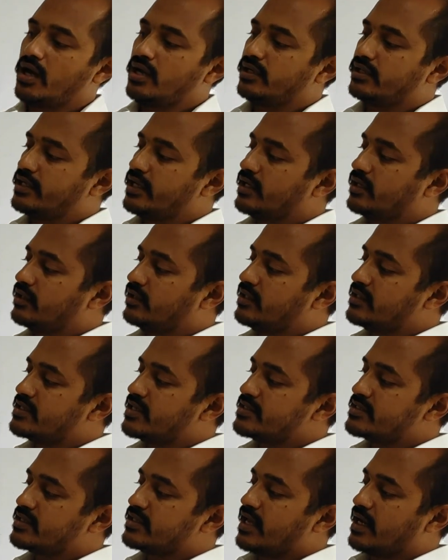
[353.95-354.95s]
will take,
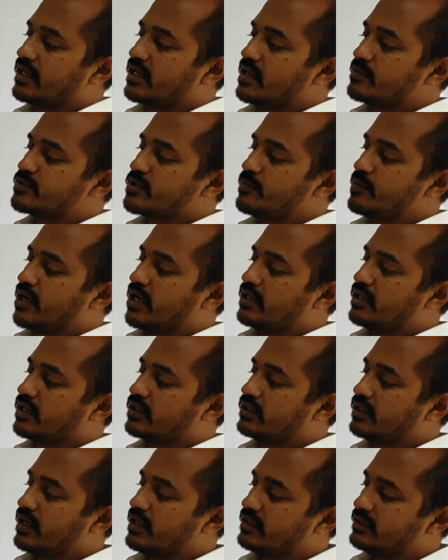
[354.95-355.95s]
this is N-type
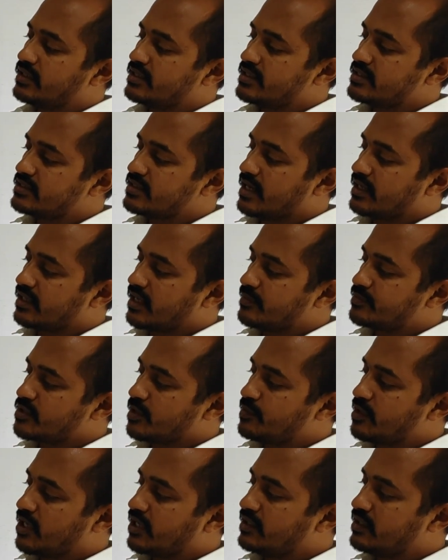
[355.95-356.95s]
semiconductor and this is N-type
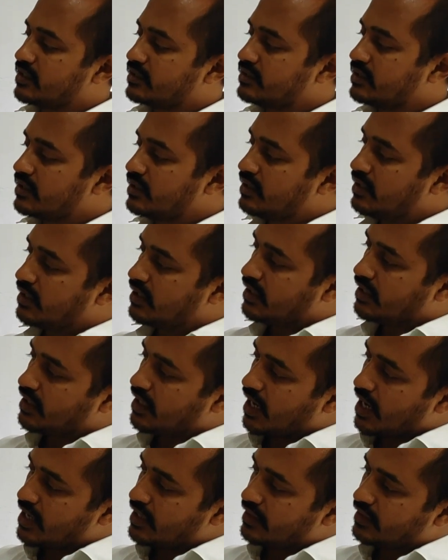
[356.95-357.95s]
semiconductor,
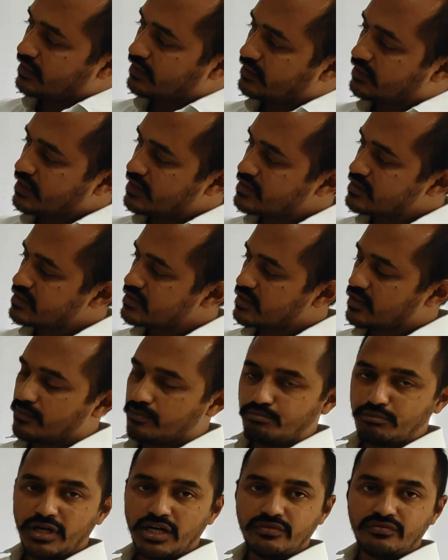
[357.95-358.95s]
and
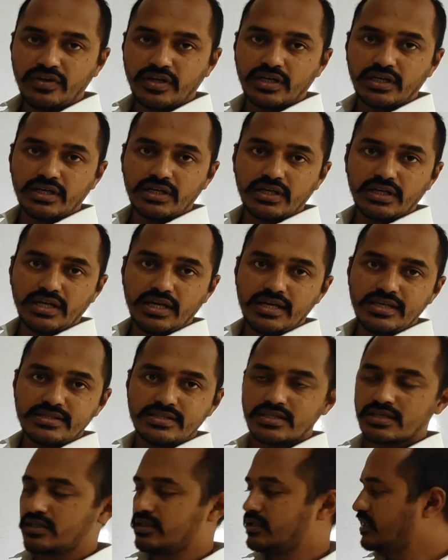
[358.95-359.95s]
this middle finger
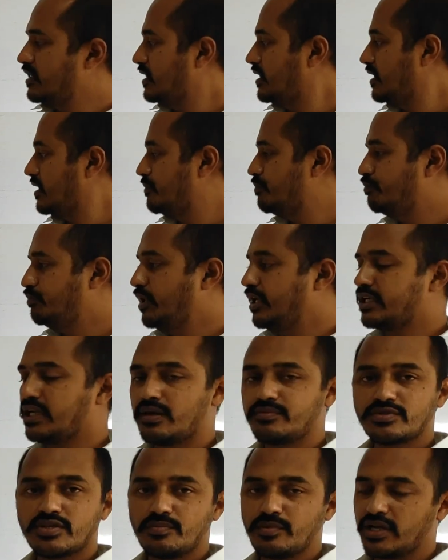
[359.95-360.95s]
is the
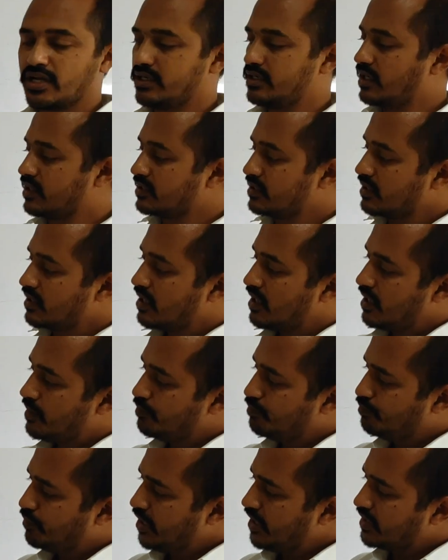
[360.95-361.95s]
P-type semiconductor.
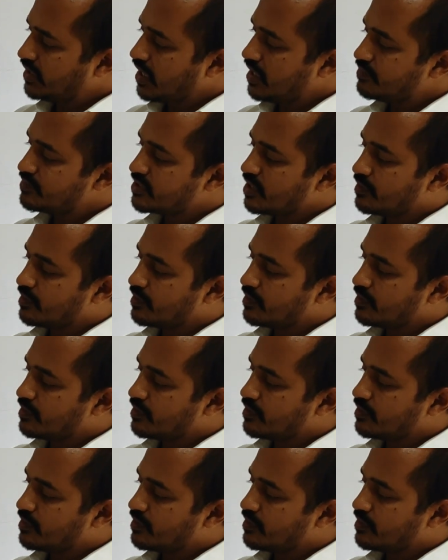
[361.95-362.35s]
P-type